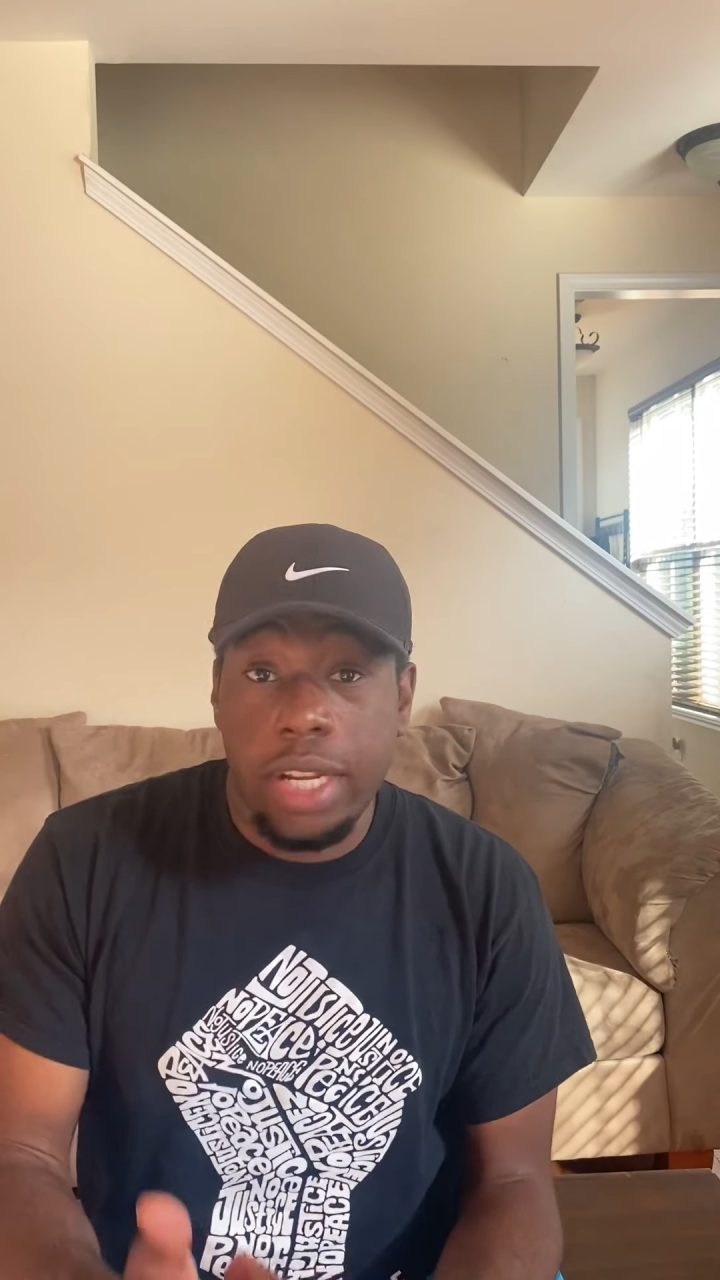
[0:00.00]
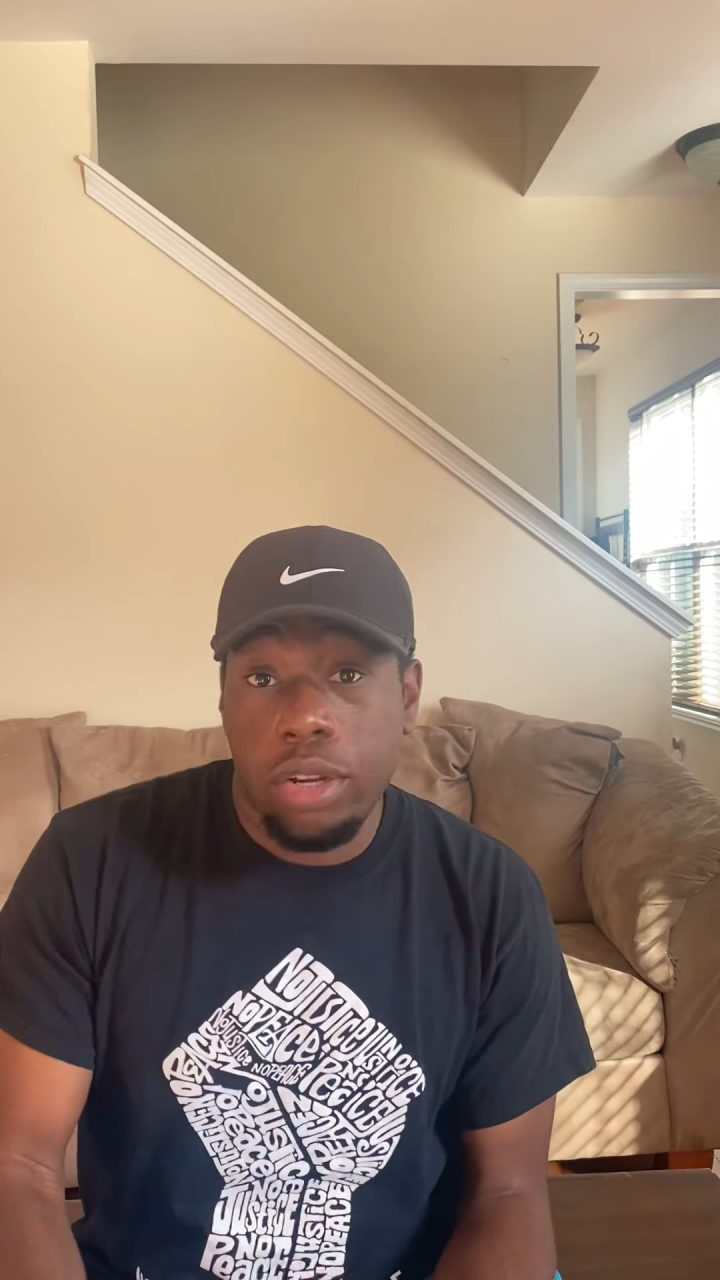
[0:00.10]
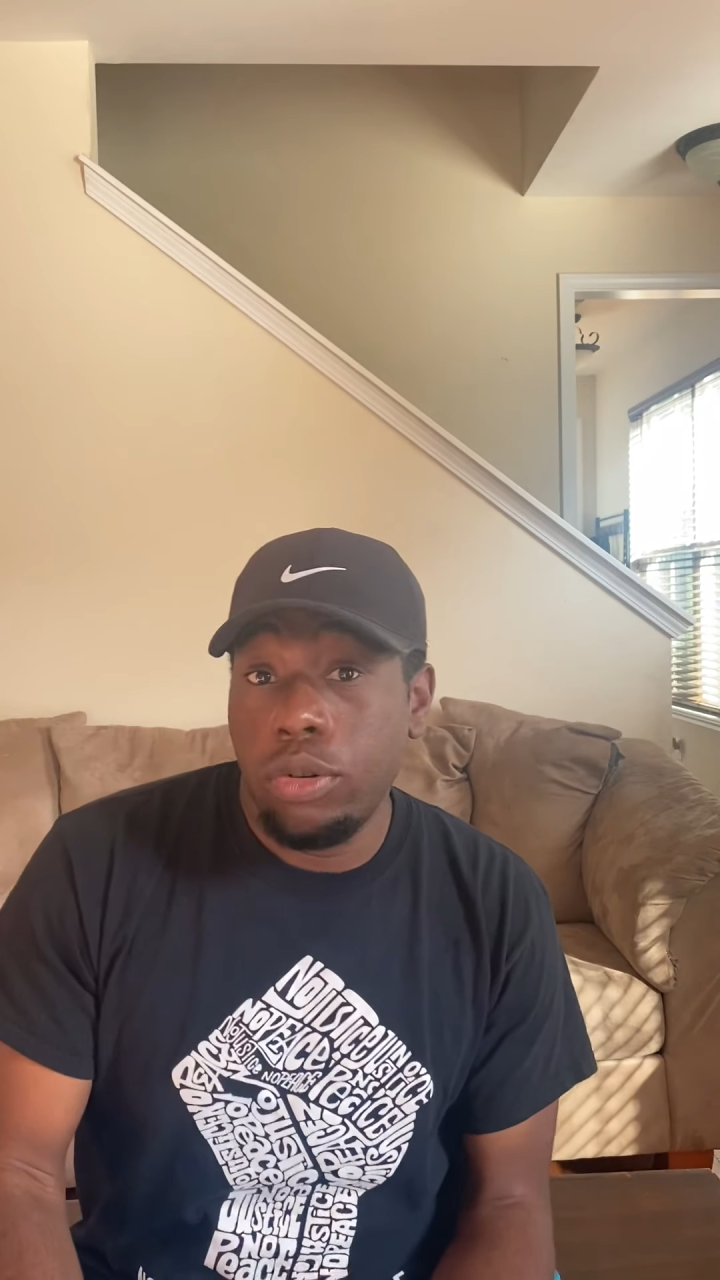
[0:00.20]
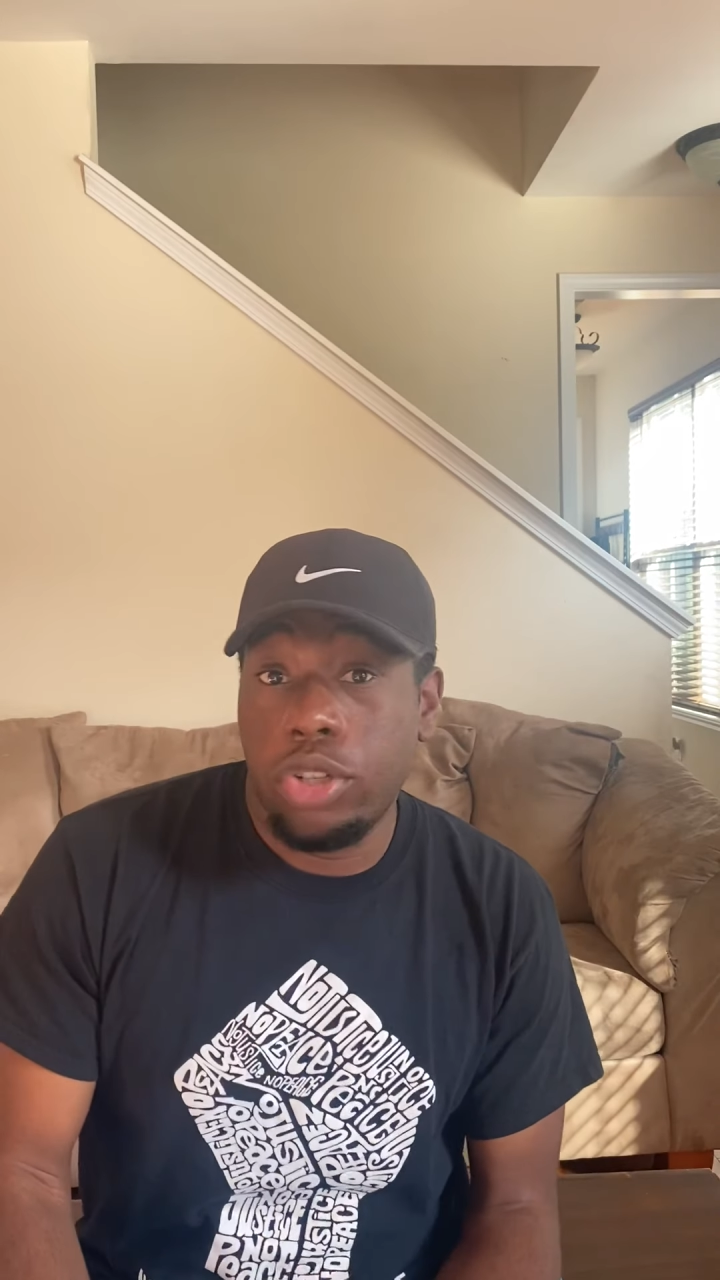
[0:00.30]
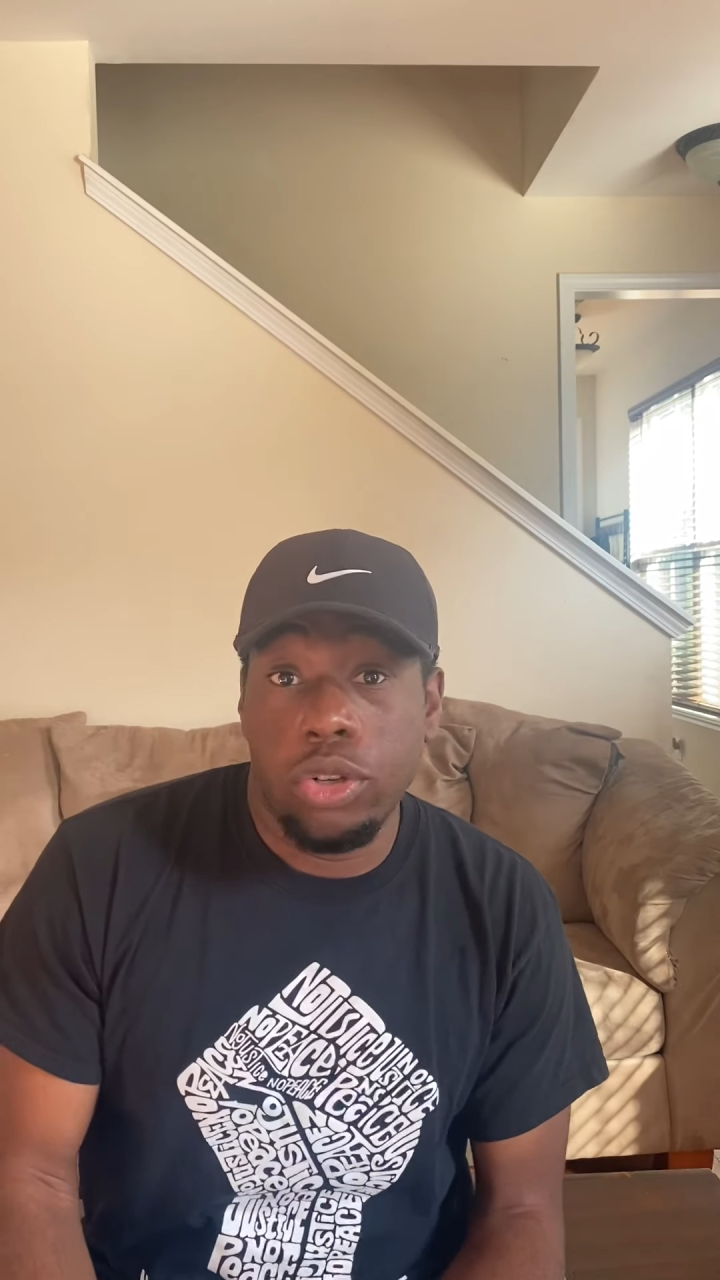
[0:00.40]

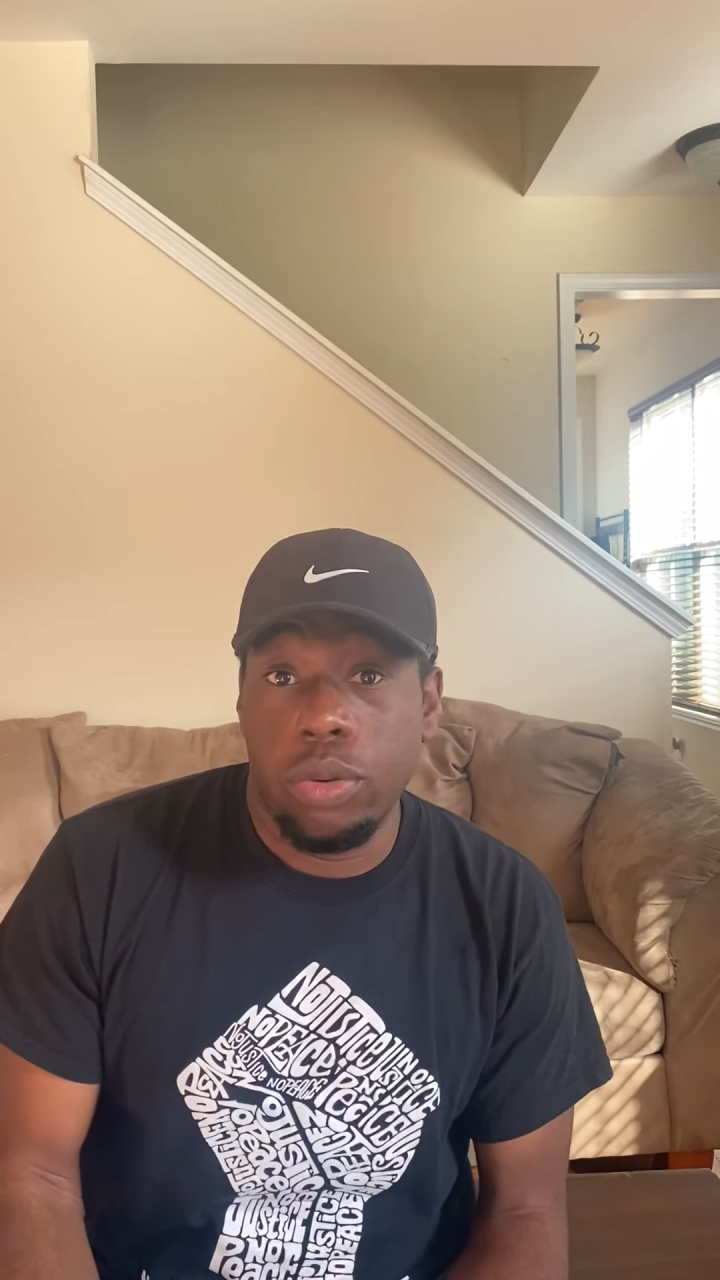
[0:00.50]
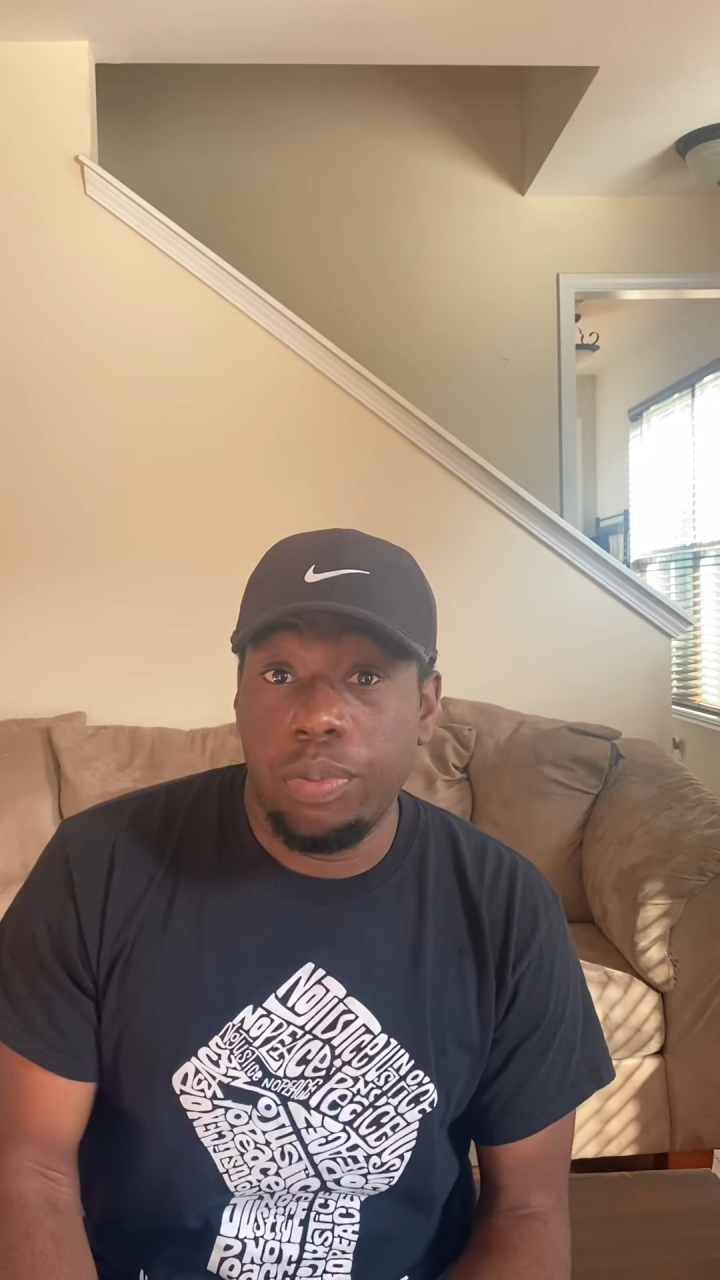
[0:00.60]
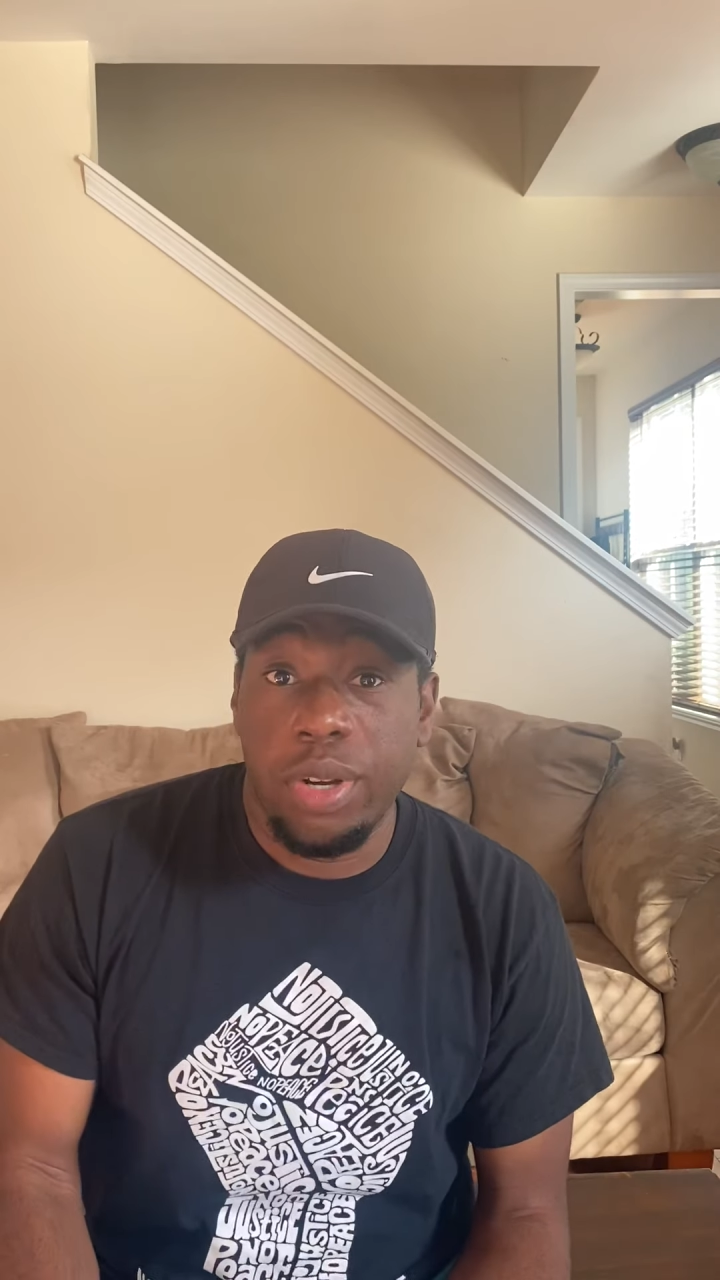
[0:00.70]
YouTube,